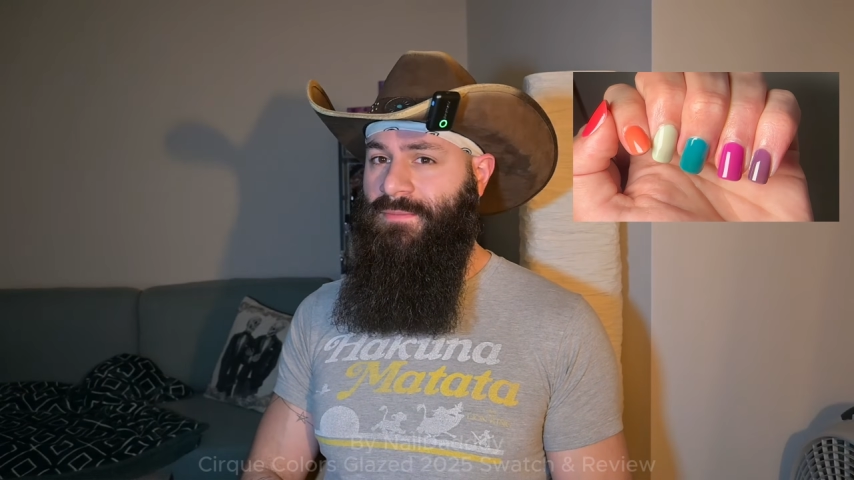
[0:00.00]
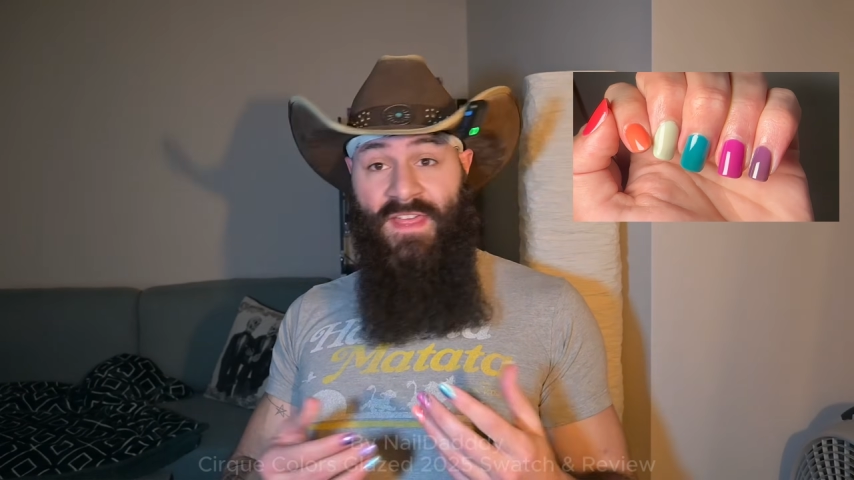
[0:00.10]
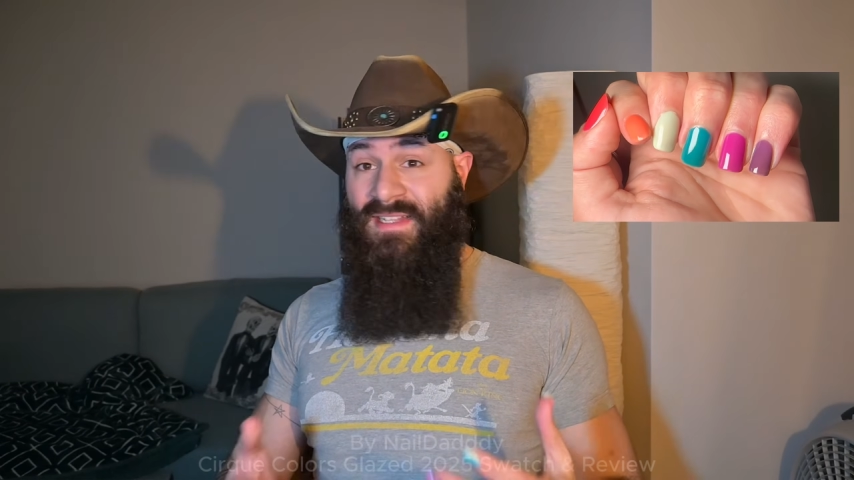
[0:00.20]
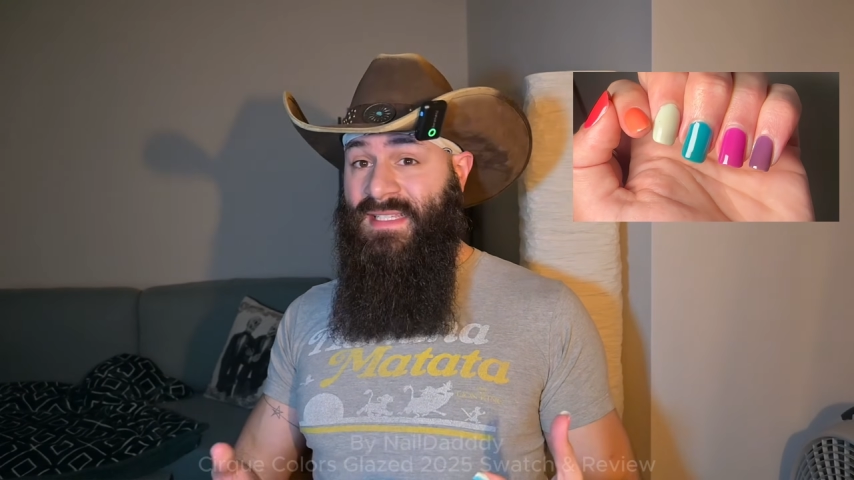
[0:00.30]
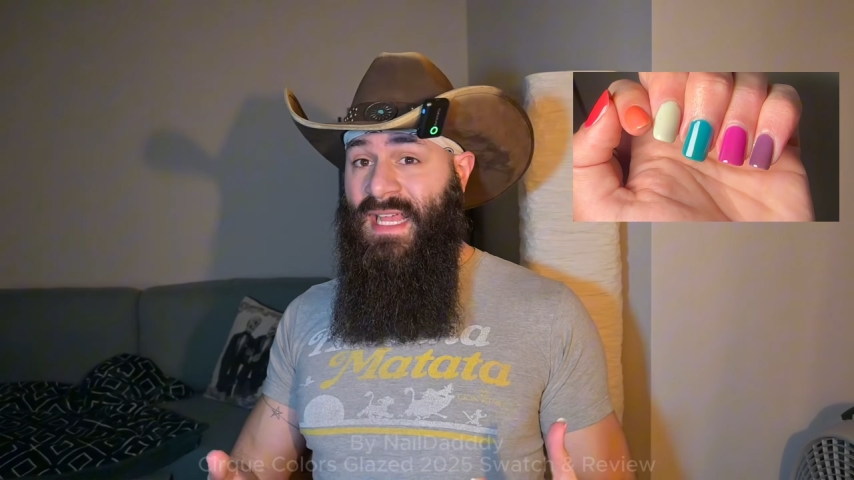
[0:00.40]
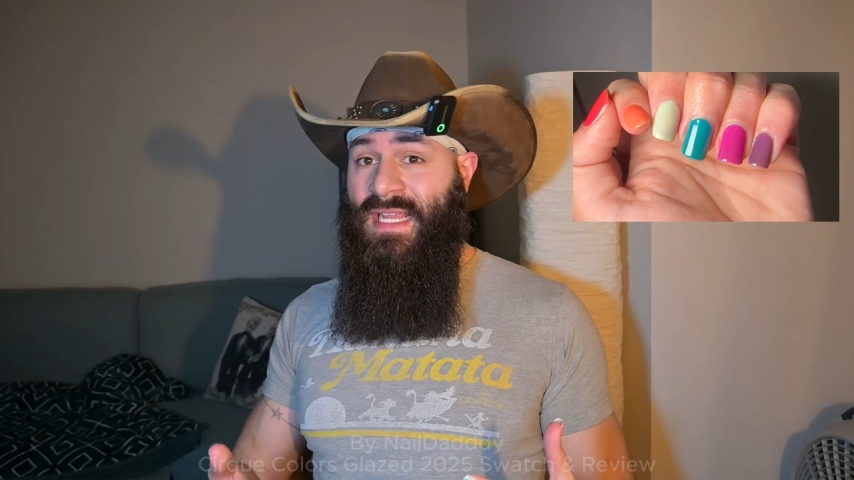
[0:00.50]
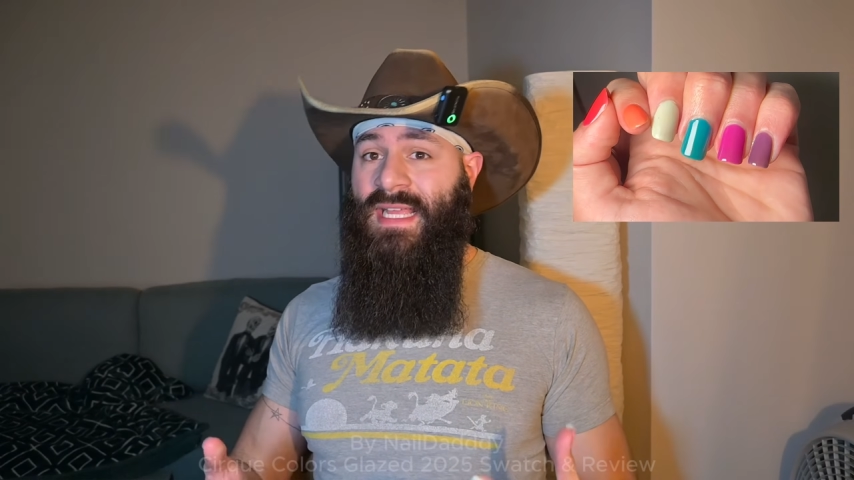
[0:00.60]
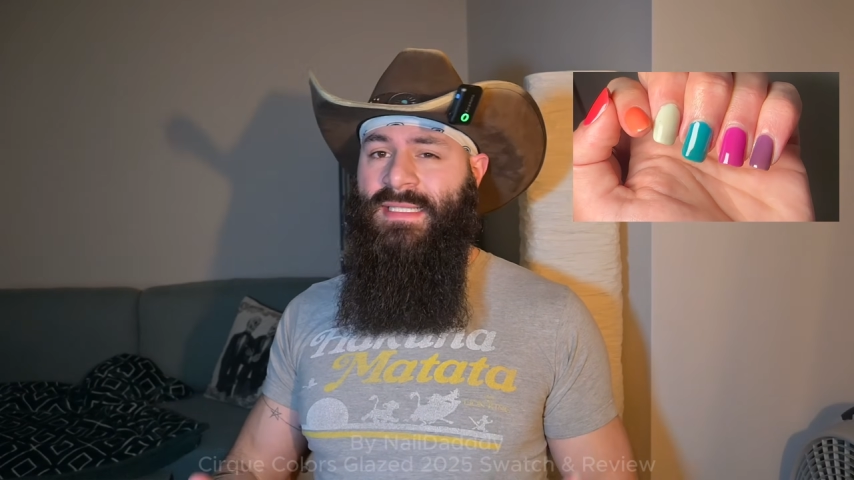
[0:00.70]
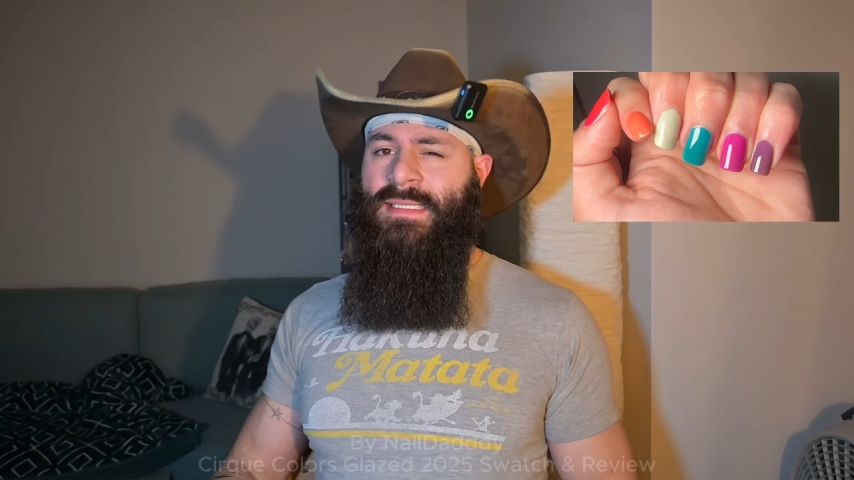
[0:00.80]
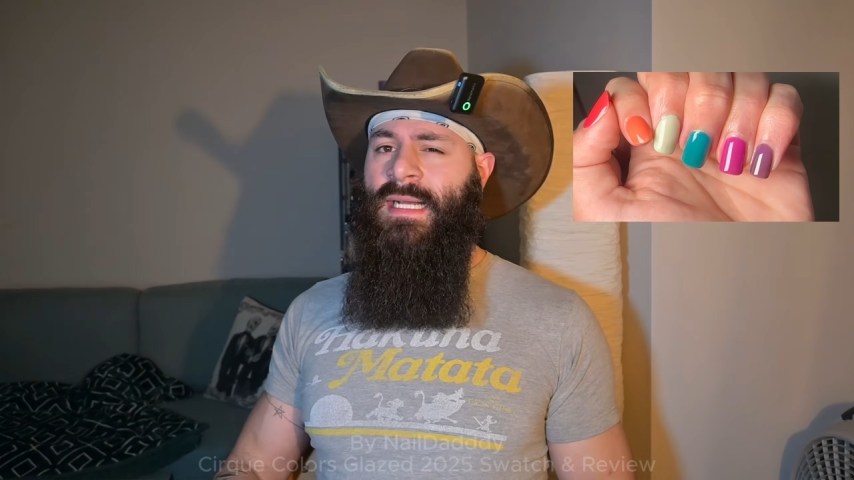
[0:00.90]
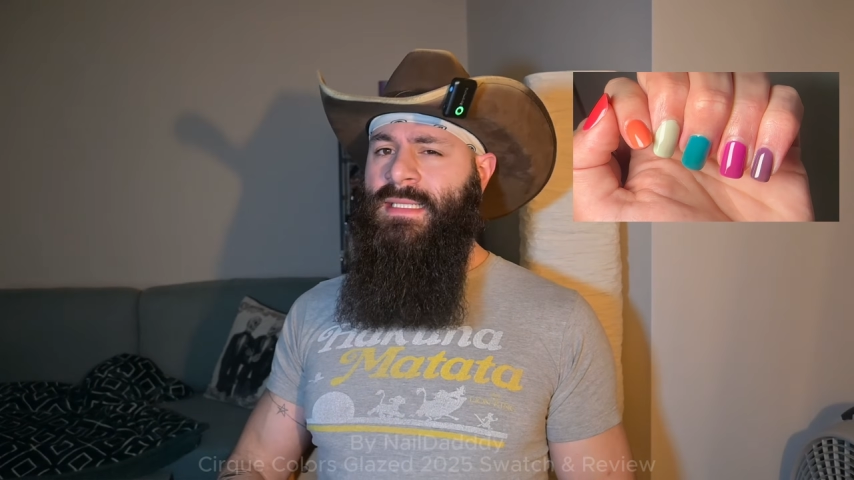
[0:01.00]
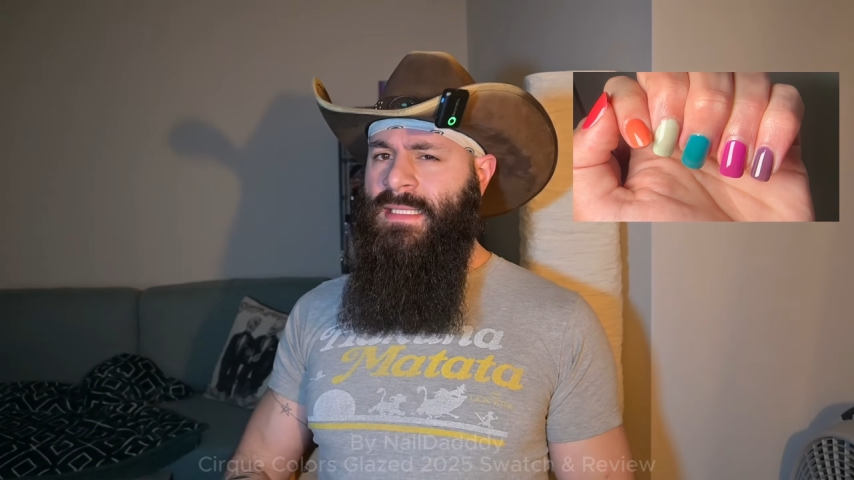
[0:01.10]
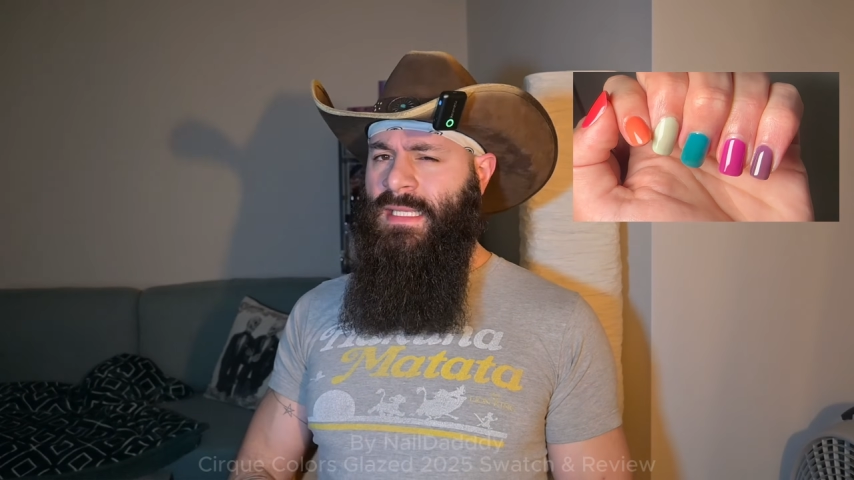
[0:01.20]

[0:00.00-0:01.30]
That said, it does